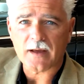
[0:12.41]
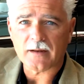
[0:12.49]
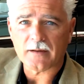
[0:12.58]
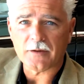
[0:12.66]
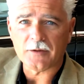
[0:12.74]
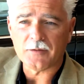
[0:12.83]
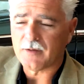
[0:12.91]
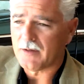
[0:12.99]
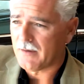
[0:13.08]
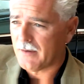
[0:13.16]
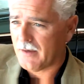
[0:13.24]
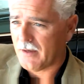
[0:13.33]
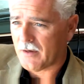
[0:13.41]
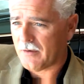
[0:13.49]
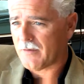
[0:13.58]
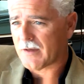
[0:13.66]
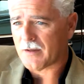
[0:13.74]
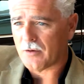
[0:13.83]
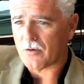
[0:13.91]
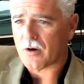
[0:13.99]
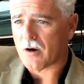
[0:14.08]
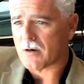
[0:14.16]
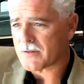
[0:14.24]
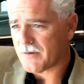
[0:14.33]
They've got a good, you know, you've got
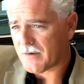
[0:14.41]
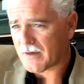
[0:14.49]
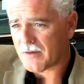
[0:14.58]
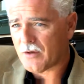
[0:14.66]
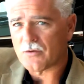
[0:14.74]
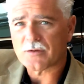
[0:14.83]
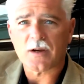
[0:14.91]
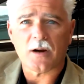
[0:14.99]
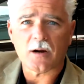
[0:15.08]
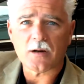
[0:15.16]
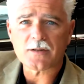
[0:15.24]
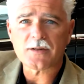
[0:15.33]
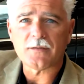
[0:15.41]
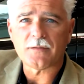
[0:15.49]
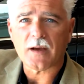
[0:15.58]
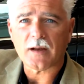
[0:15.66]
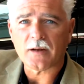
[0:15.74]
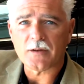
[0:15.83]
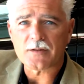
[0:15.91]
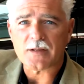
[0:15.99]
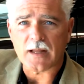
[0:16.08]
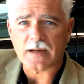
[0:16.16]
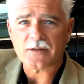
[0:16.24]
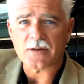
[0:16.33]
the new cars, you've got the used cars, you've got a
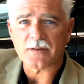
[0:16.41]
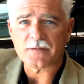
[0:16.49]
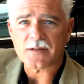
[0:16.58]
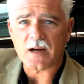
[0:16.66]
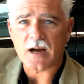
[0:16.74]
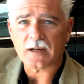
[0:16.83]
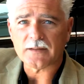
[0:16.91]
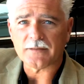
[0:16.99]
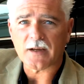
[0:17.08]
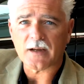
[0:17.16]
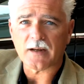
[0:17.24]
good selection of stock.